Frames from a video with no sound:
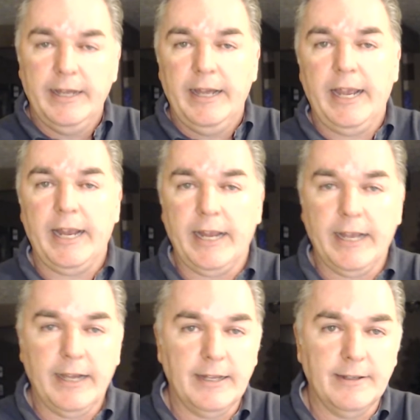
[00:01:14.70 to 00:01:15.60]

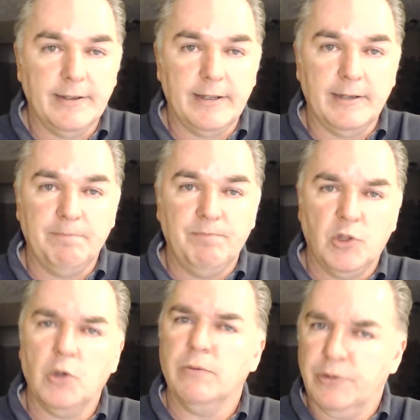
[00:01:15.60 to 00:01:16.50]
And
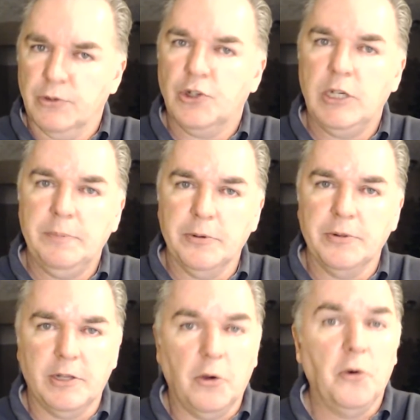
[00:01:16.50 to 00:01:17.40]
so it was a little cheaper
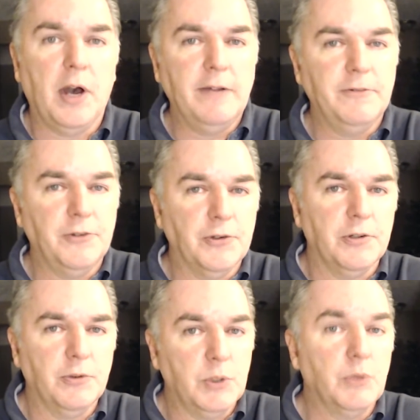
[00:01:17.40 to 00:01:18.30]
than whole life
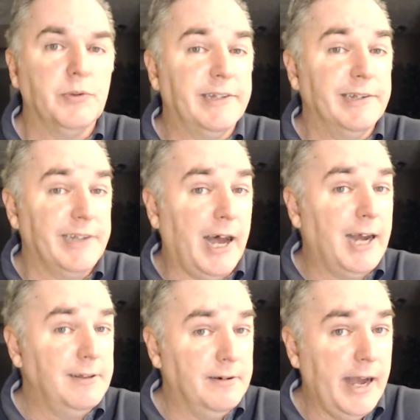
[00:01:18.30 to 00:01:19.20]
insurance, which was
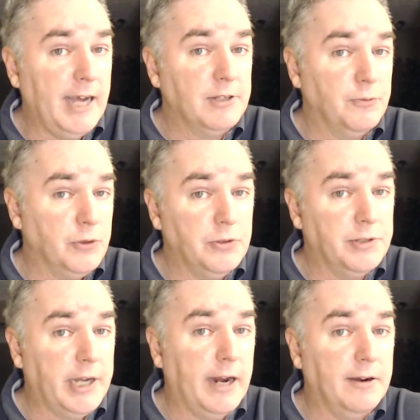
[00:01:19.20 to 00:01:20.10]
designed to last for your
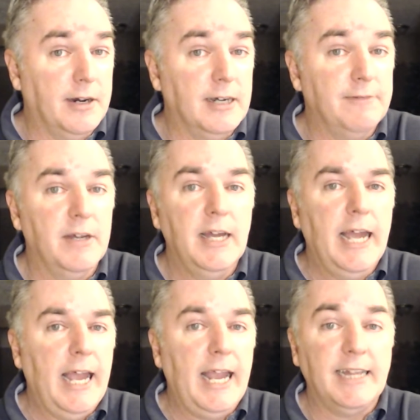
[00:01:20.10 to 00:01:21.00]
entire life
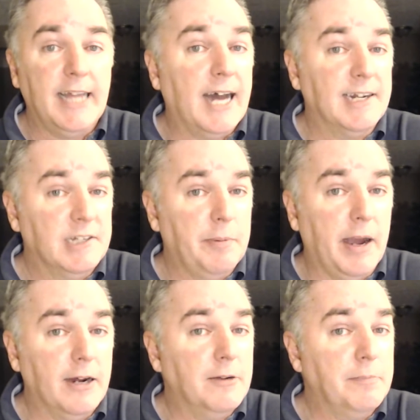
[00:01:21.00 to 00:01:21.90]
and not
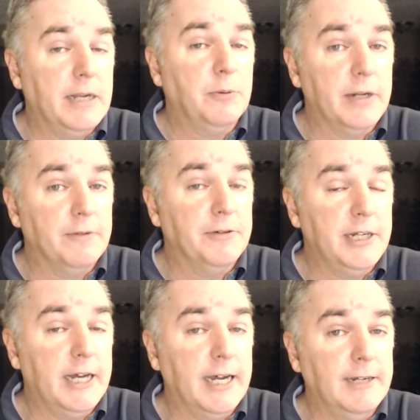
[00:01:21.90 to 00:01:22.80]
expire and pay whenever you
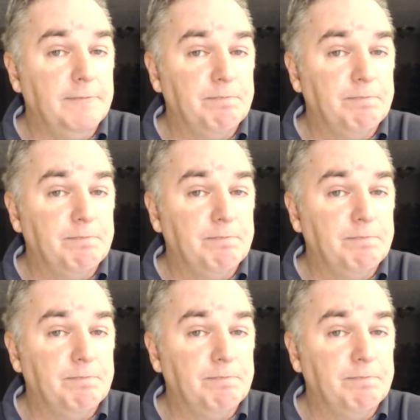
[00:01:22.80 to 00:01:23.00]
died.